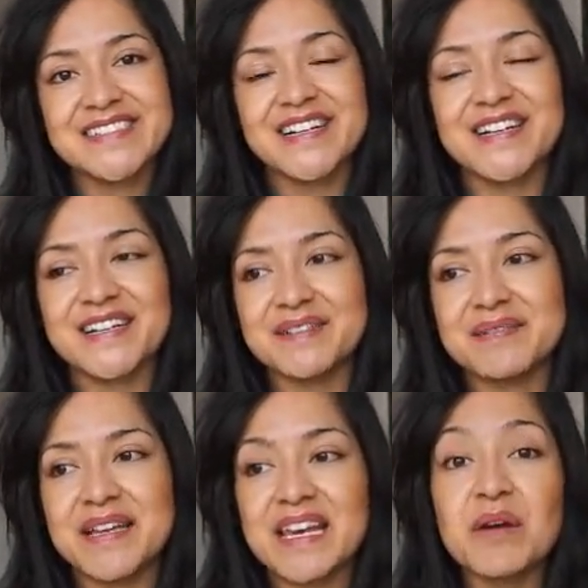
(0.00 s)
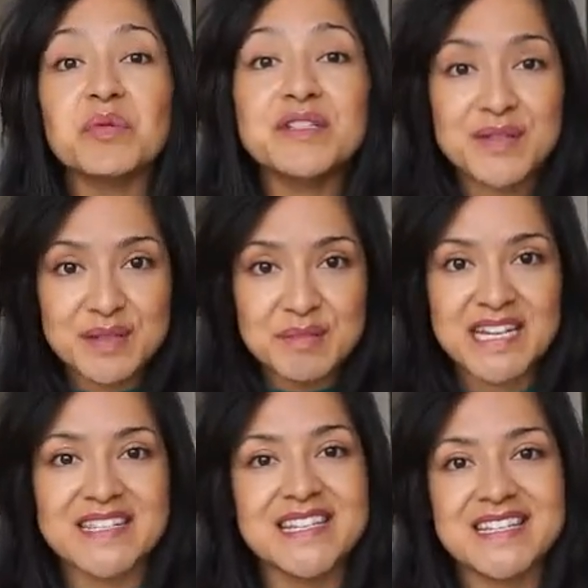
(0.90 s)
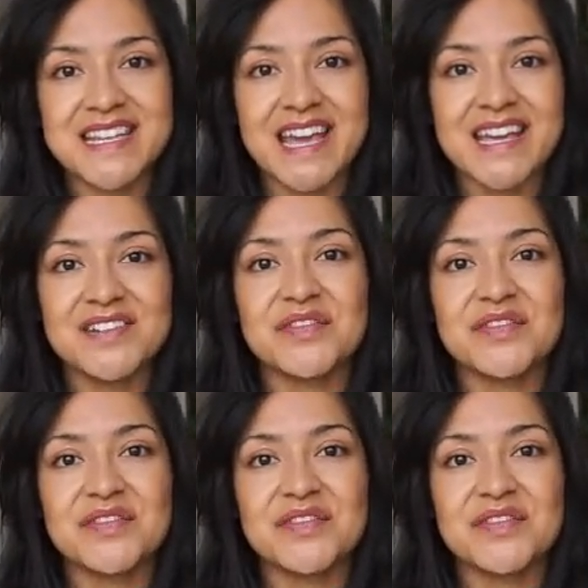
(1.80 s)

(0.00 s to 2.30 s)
and I will do some dancing today.